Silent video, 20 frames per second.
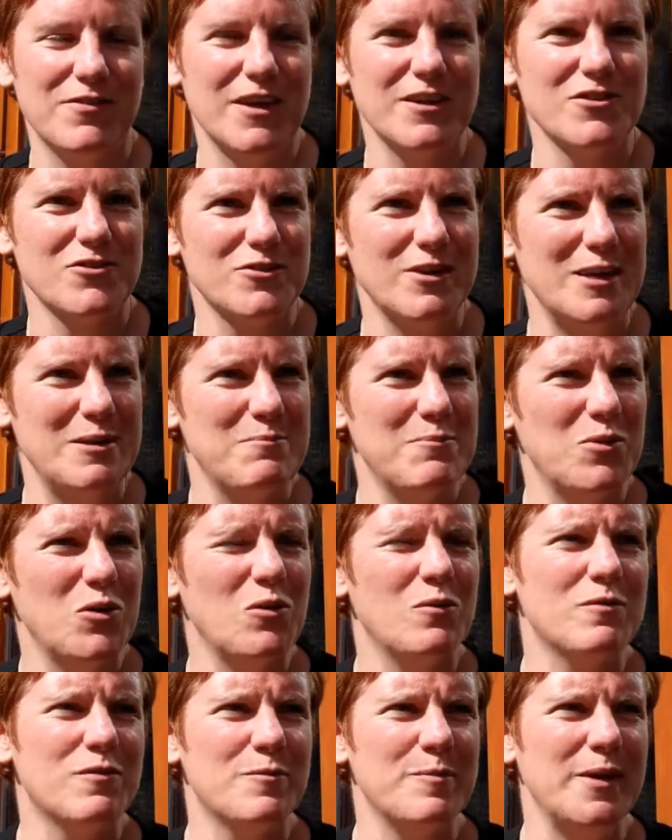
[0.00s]
That's really
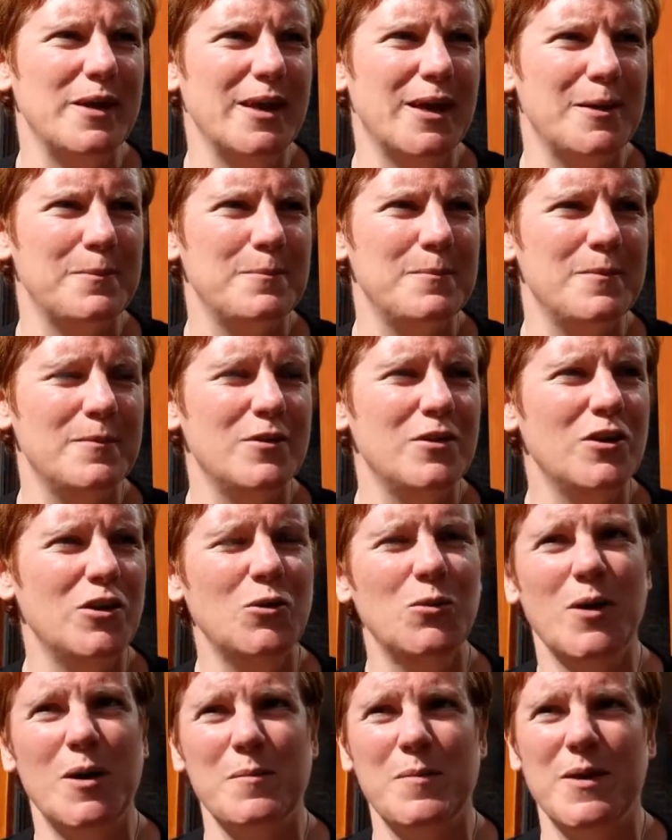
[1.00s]
important for me. I'm
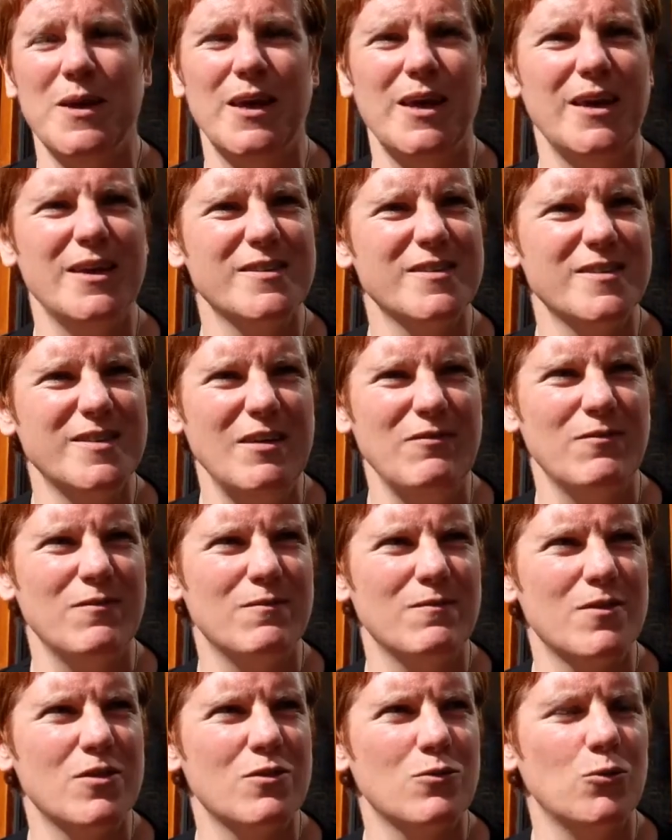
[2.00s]
new up here,
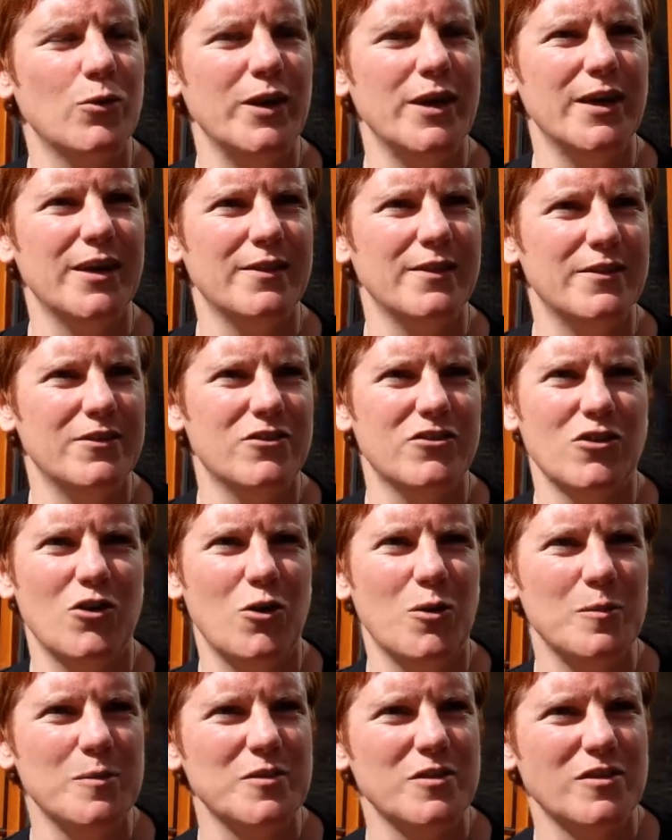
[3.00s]
seventh week in the
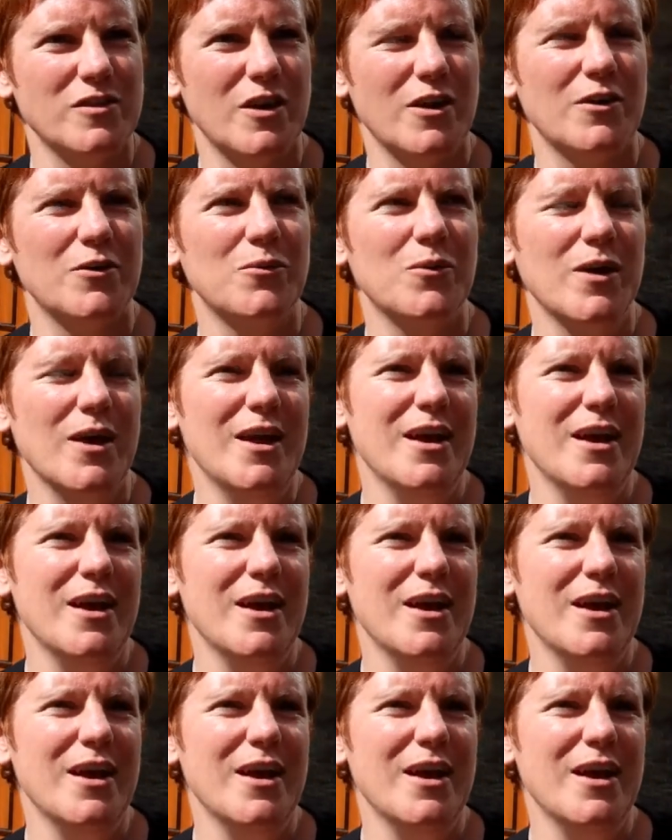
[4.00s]
job, so